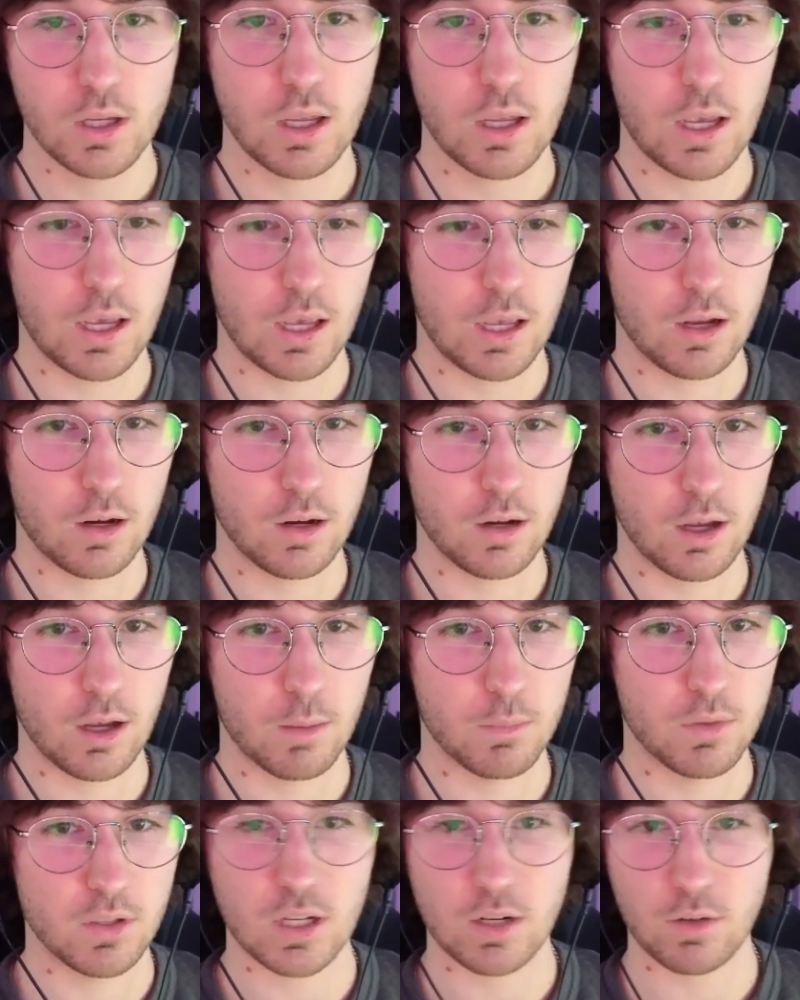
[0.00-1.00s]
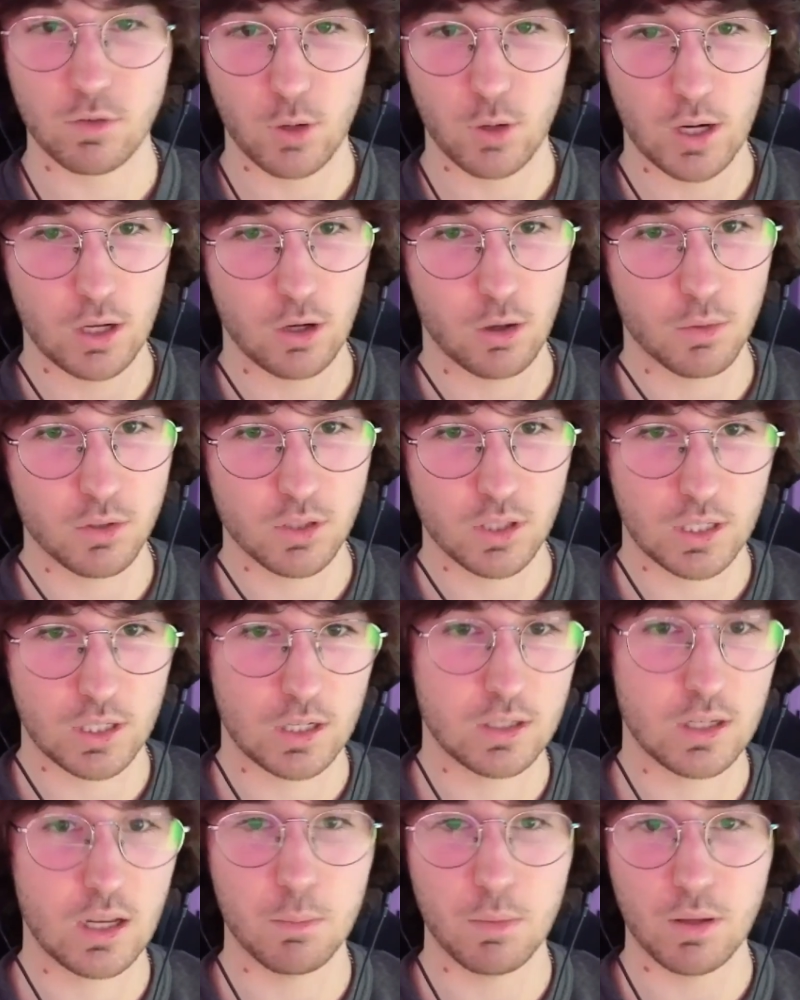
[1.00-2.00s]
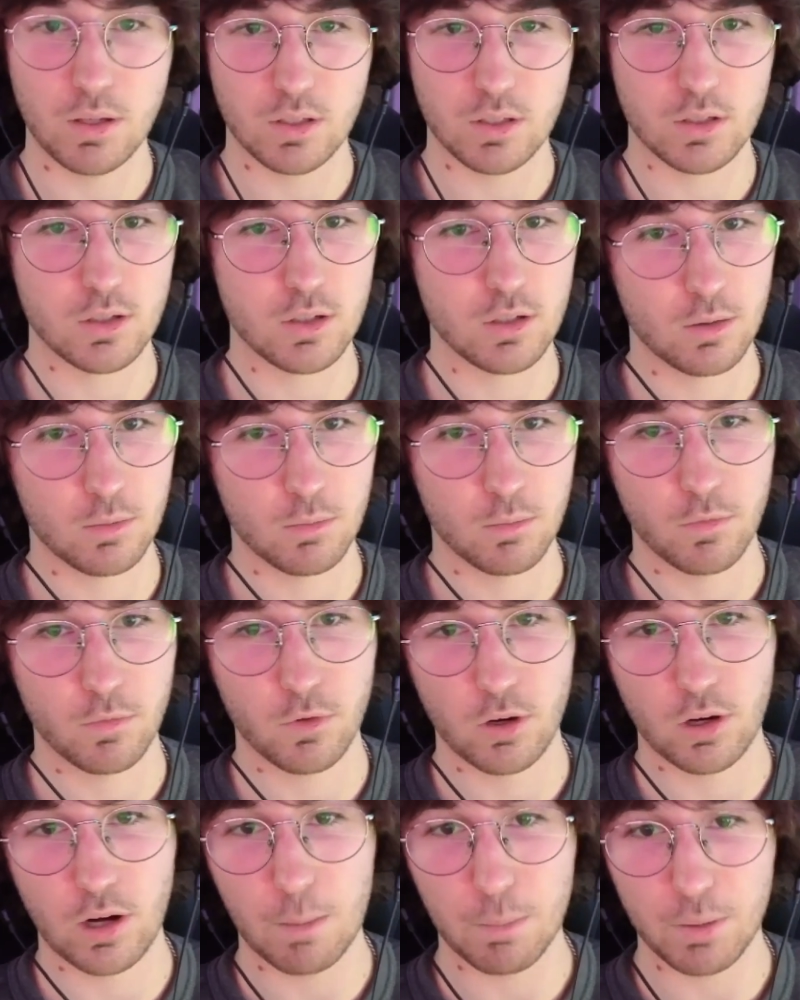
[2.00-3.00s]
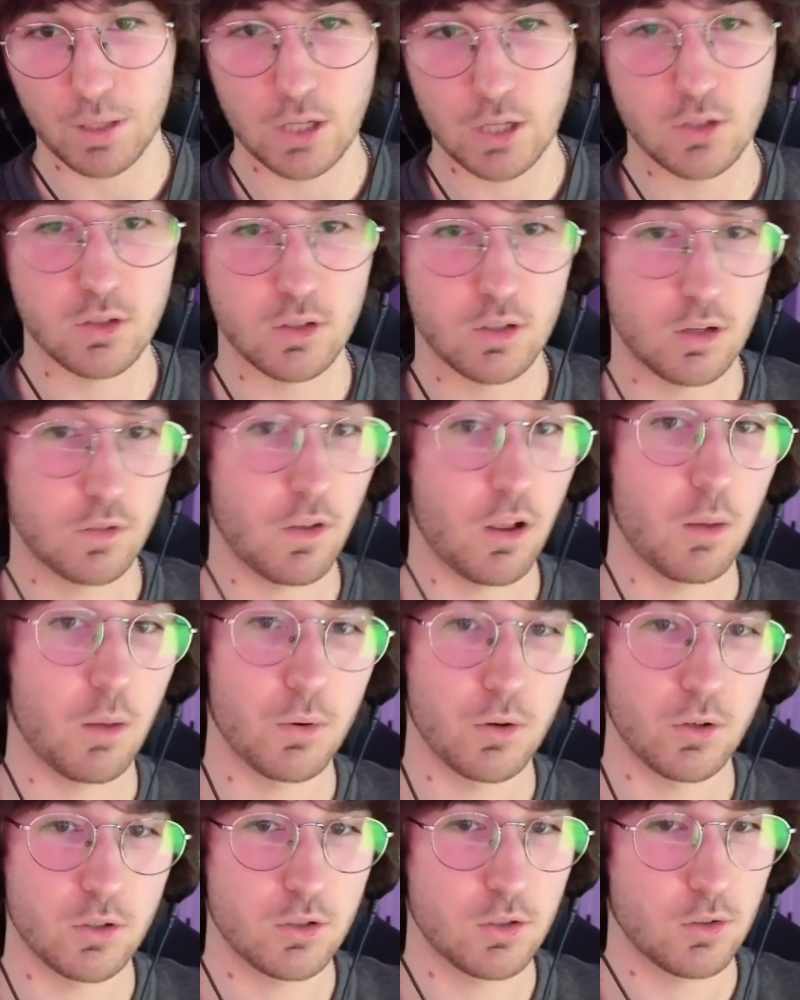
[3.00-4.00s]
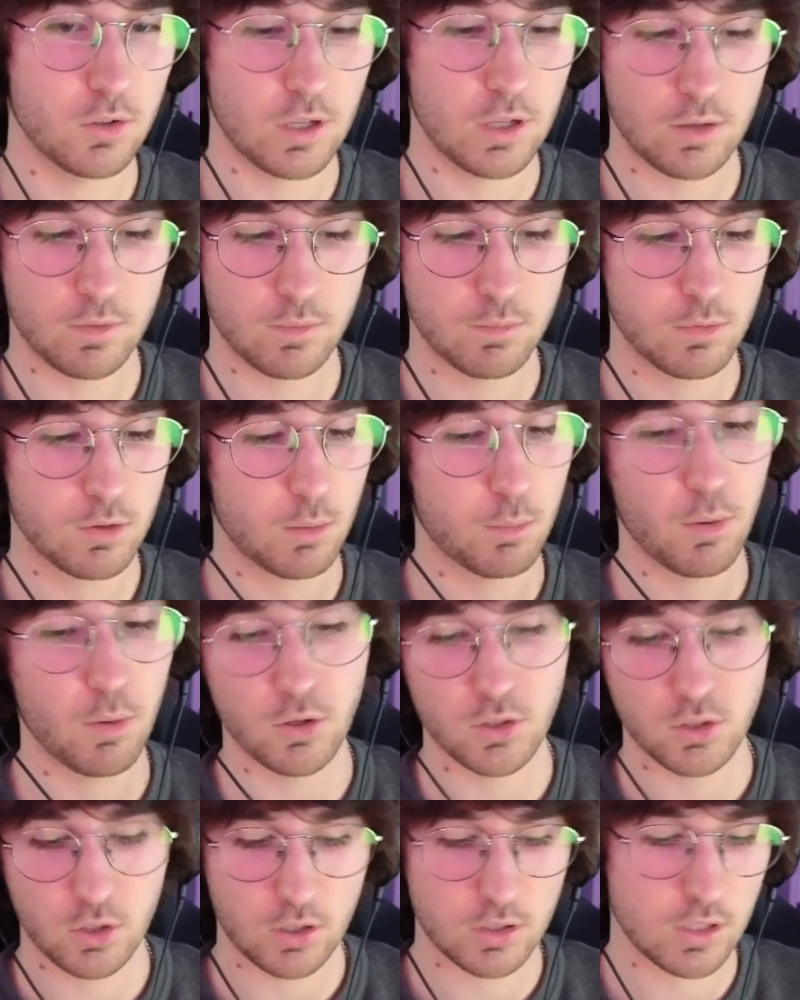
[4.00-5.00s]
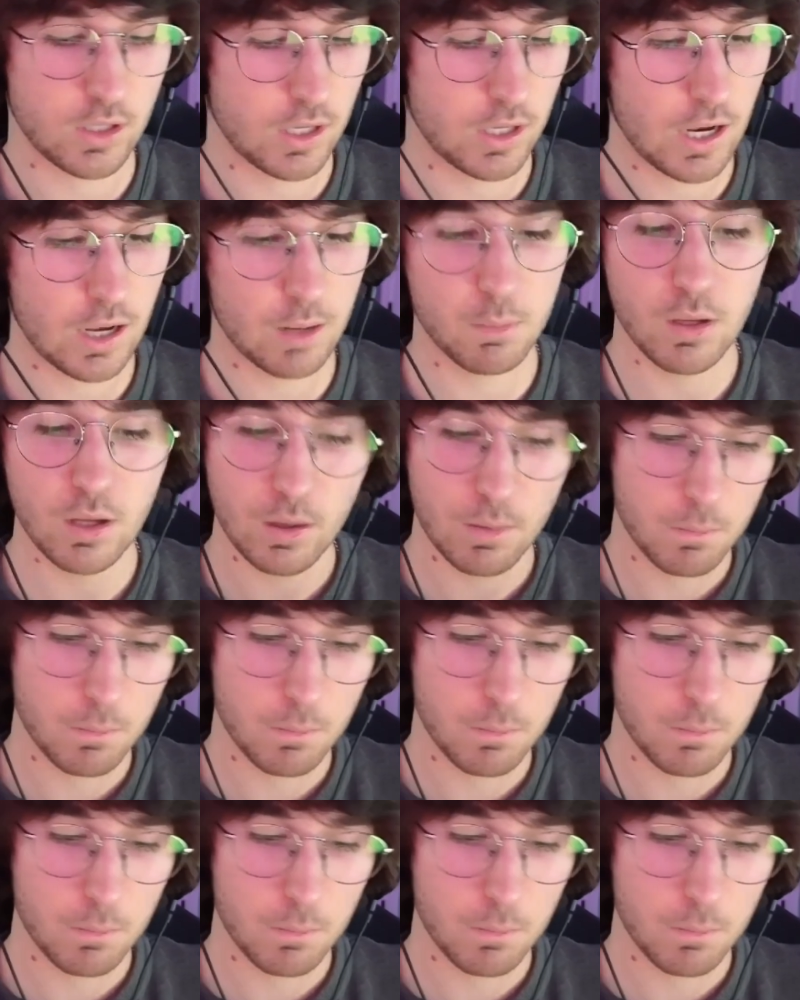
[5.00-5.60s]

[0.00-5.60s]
and this kind of creating almost like an intent-based system for applications and developers to kind of compose across any app.